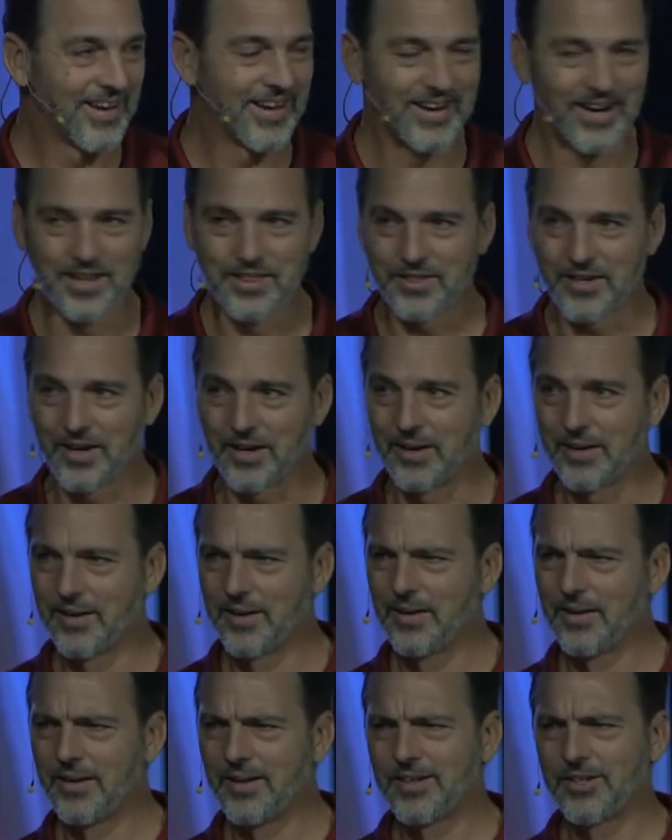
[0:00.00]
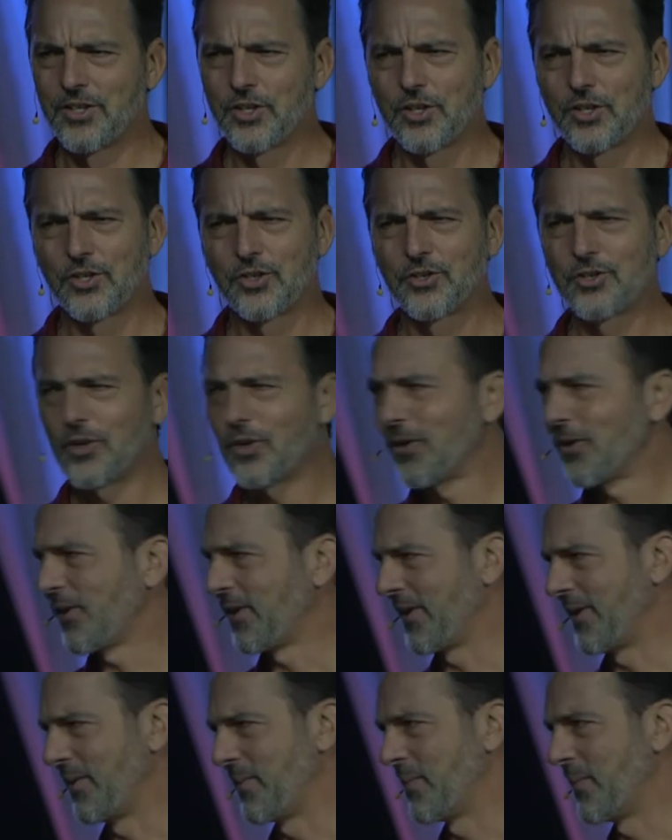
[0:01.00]
And I thought,
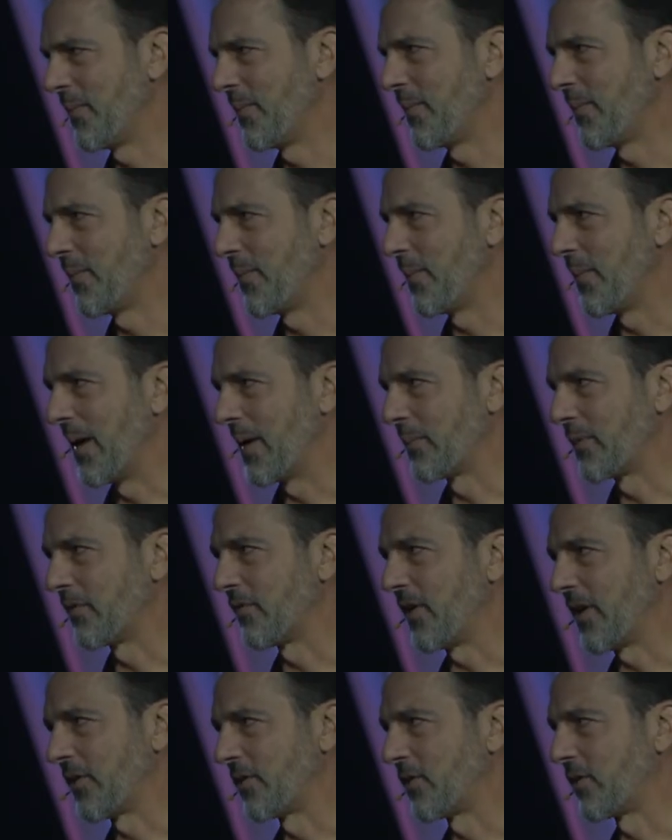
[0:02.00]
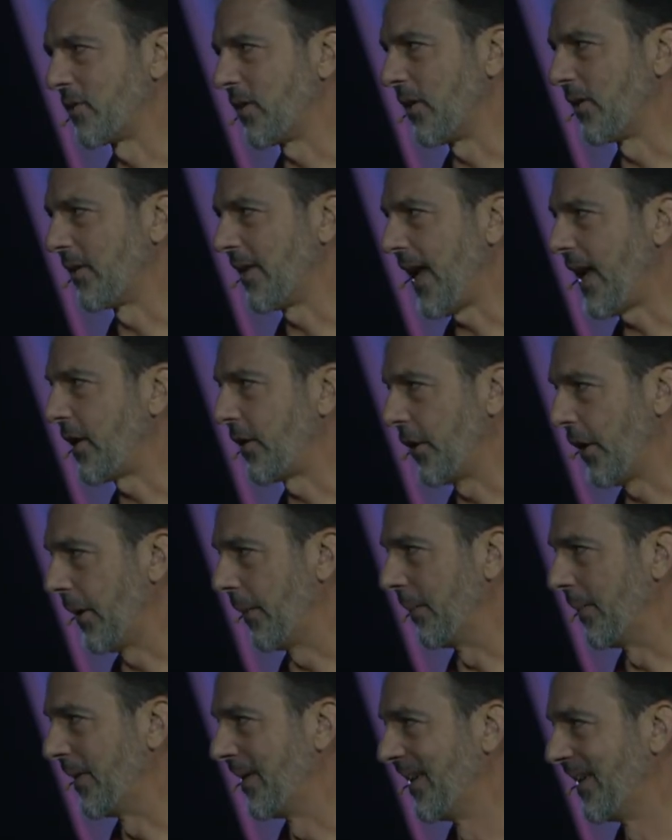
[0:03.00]
surely my professors aren't that
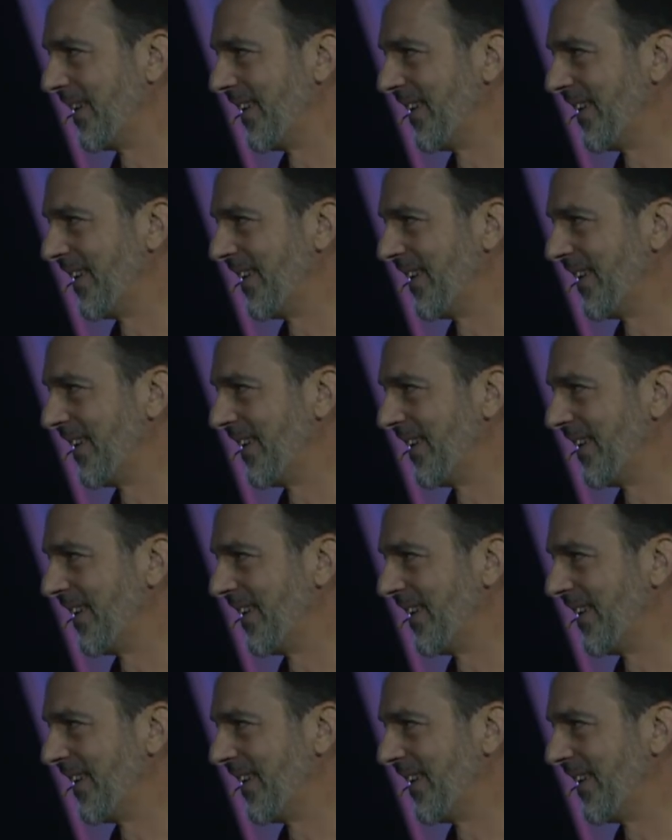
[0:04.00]
dumb.